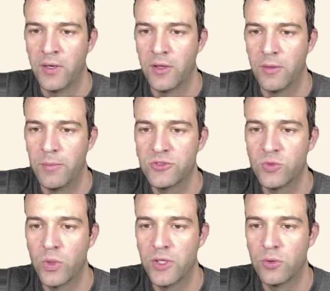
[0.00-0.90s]
The best
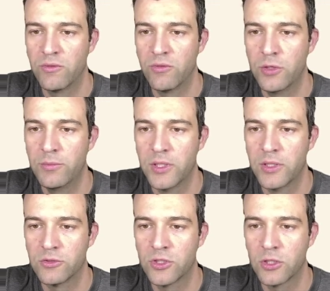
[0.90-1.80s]
way to avoid being
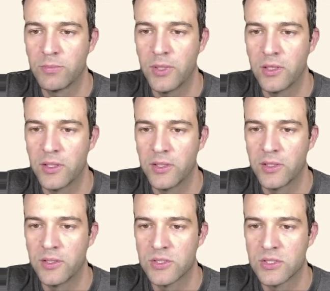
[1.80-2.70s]
struck by
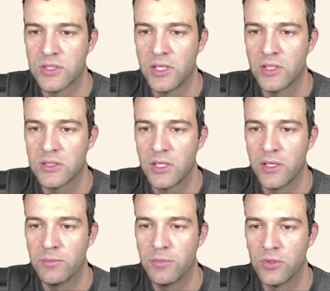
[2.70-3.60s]
lightning is stay
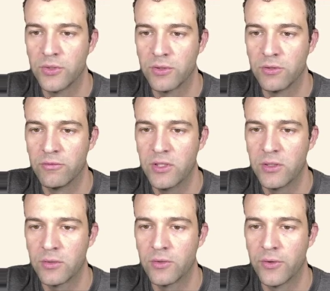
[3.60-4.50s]
inside a building or
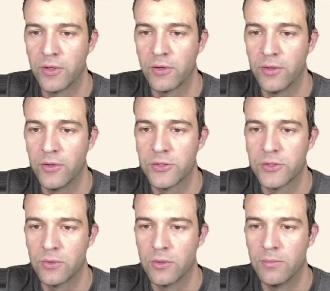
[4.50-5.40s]
vehicle during a
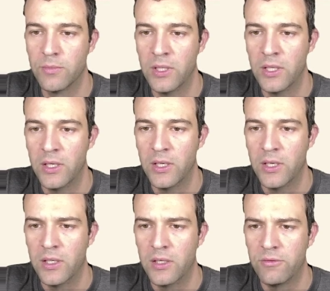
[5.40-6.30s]
thunderstorm.
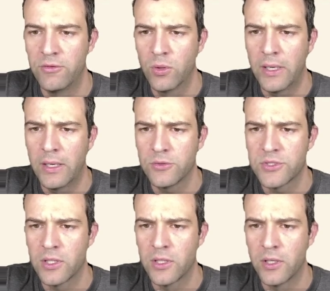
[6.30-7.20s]
If you are
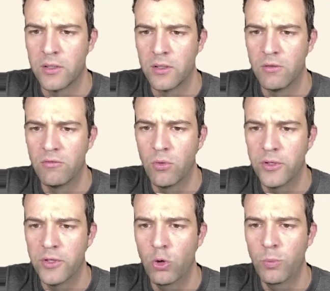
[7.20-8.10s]
outside,
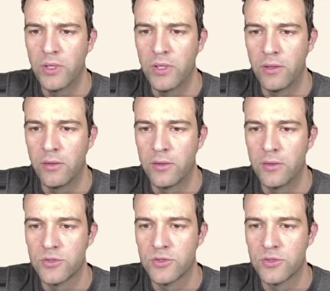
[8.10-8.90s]
avoid open areas,